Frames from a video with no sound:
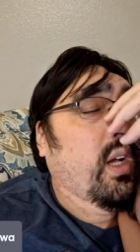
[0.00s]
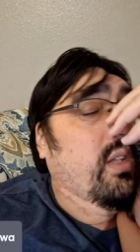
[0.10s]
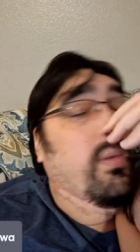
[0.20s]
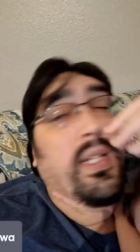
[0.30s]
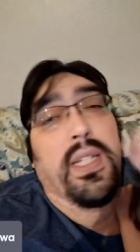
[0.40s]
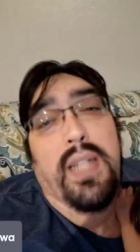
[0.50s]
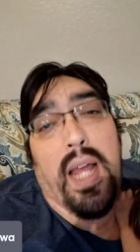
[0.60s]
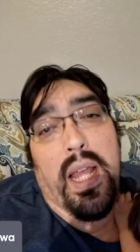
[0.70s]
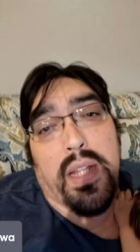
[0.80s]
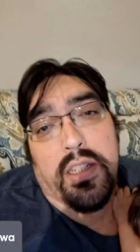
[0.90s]
Otherwise than
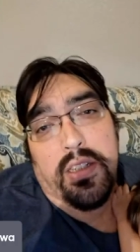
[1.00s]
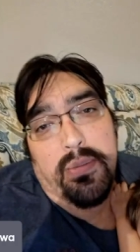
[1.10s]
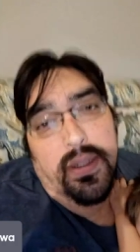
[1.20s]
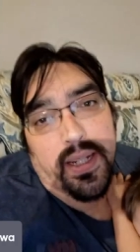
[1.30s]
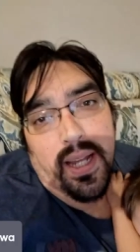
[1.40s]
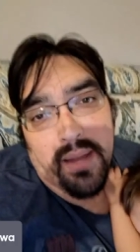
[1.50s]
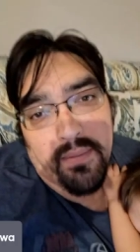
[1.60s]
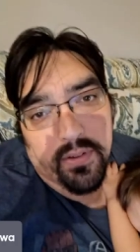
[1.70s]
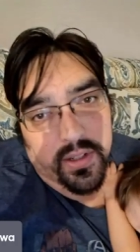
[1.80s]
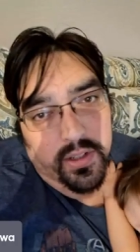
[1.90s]
that, it should be a
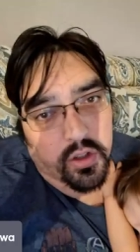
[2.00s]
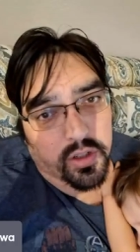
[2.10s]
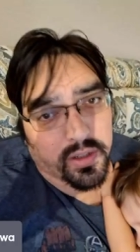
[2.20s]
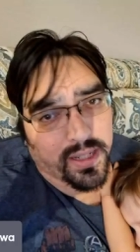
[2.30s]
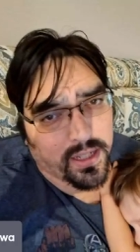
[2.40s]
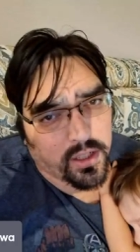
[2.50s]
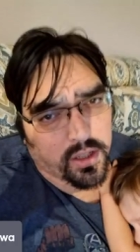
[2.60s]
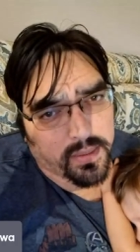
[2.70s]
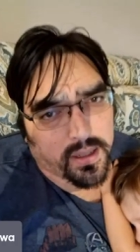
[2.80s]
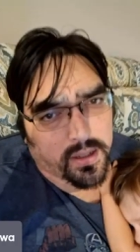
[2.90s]
game for you. You should
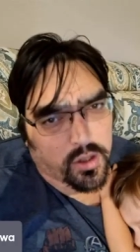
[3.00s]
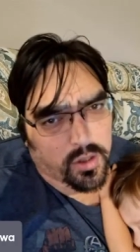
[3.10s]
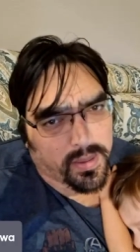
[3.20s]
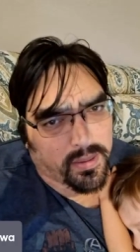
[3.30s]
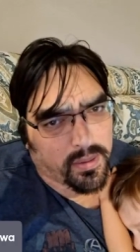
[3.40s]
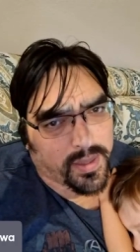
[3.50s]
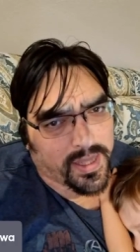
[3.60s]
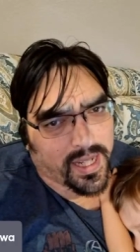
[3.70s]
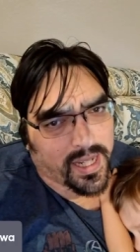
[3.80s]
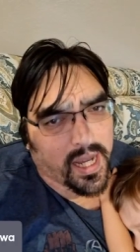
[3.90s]
be able to
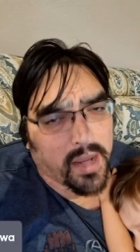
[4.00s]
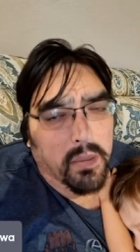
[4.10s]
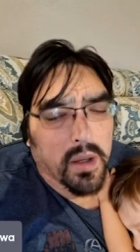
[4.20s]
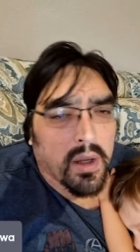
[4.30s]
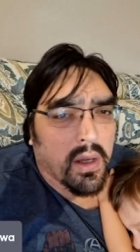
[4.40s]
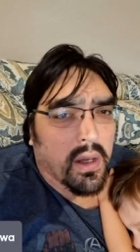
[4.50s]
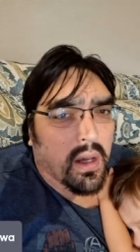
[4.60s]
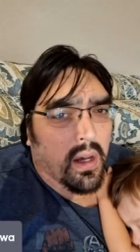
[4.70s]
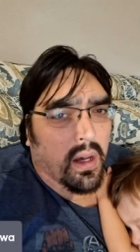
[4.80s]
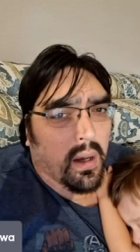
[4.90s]
win that game.
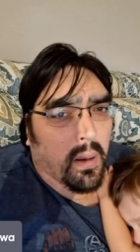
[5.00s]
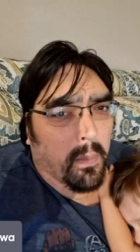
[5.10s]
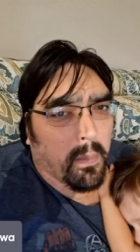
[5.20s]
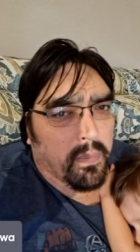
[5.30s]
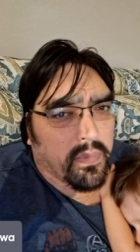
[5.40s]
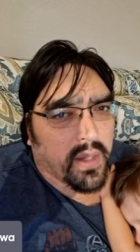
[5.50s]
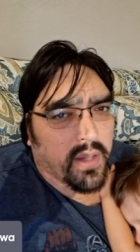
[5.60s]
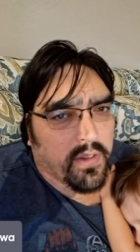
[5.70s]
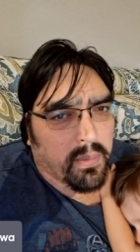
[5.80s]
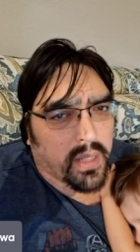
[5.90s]

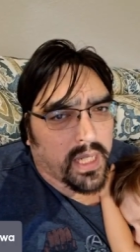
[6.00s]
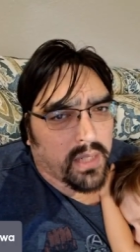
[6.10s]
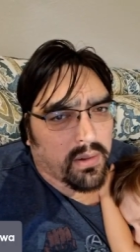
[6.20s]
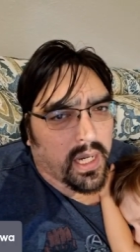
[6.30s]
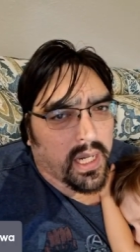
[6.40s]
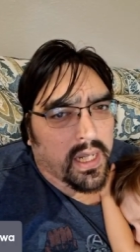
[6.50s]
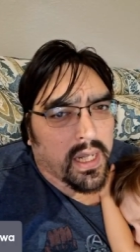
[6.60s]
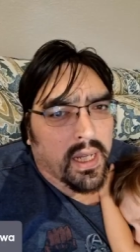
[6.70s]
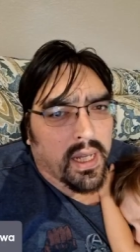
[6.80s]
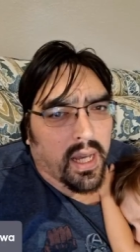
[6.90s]
If you play it right
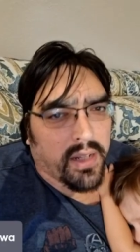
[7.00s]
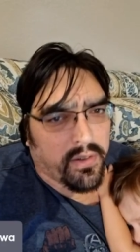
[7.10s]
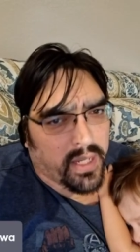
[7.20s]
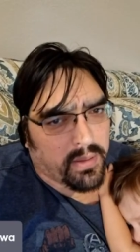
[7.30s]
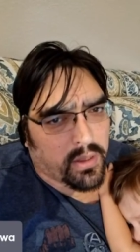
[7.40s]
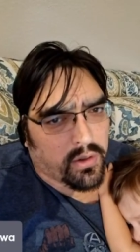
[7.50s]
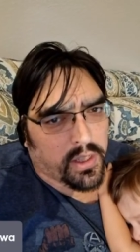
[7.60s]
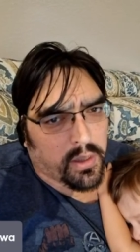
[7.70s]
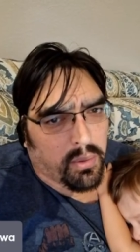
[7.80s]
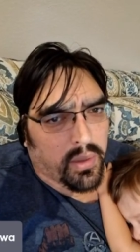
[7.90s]
and you keep
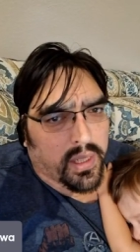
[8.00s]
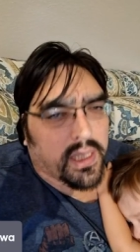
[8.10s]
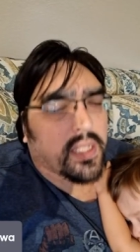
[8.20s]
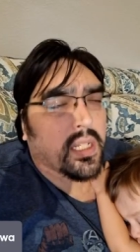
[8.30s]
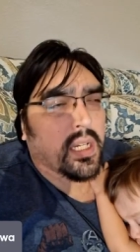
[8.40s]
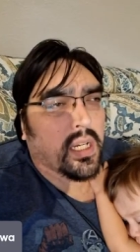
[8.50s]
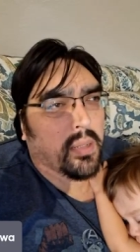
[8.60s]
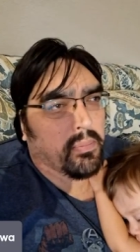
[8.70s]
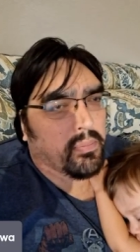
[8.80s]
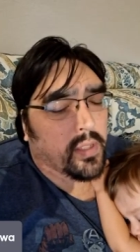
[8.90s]
scoring your points.
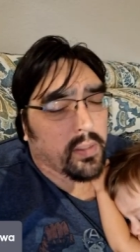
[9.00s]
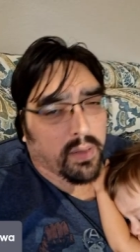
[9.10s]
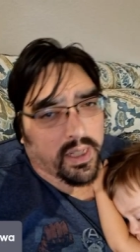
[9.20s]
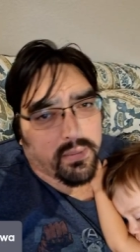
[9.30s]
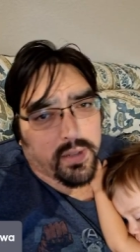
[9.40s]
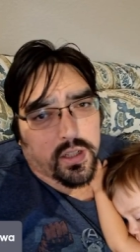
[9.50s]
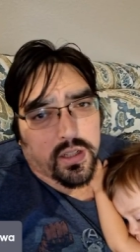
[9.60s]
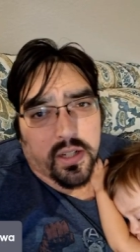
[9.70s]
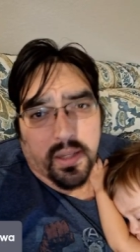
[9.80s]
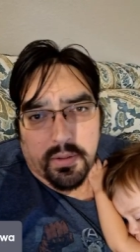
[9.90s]
You play the
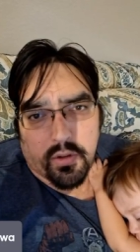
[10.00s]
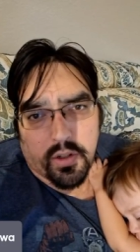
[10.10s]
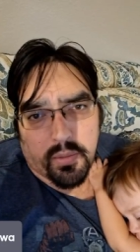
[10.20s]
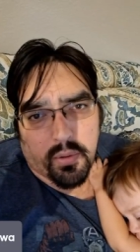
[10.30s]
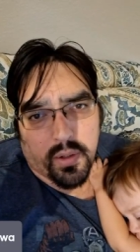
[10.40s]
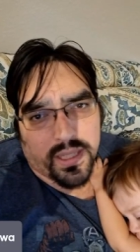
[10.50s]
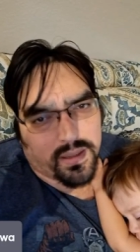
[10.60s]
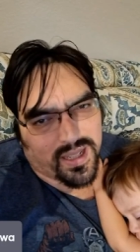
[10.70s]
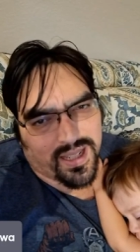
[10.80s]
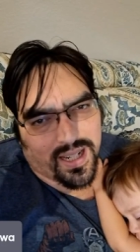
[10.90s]
mission, you keep scoring your
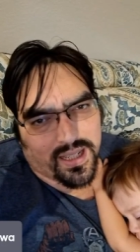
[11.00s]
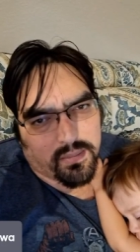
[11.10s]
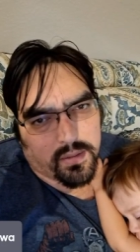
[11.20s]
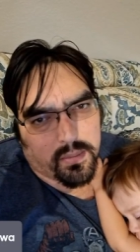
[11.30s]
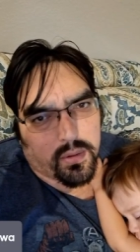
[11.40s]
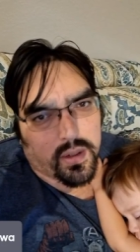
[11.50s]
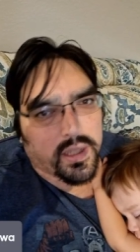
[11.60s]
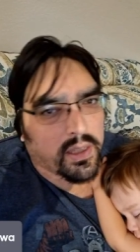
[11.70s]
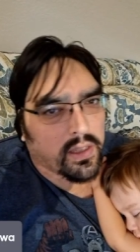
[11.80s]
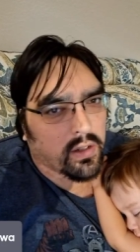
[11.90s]
points, denying them their
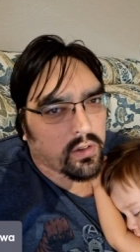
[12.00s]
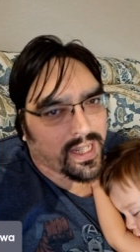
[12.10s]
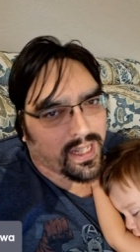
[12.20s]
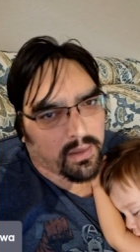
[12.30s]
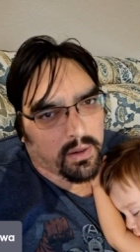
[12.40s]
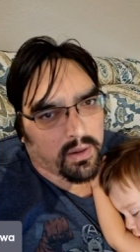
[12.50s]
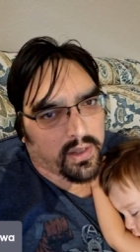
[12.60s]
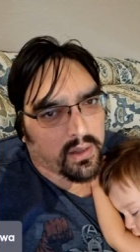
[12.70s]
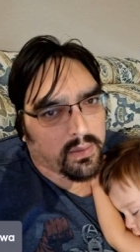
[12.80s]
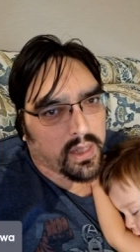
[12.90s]
points, taking them off
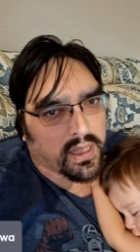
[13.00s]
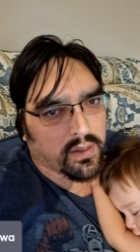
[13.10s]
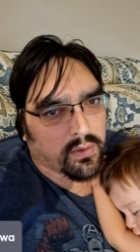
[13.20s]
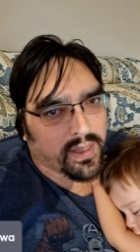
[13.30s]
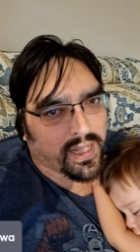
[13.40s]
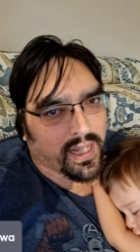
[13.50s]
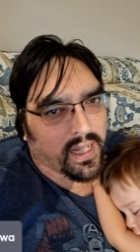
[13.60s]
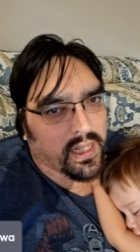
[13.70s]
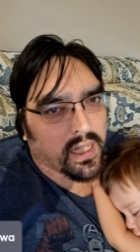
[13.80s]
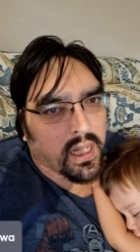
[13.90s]
their objectives when they
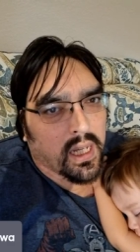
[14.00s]
can.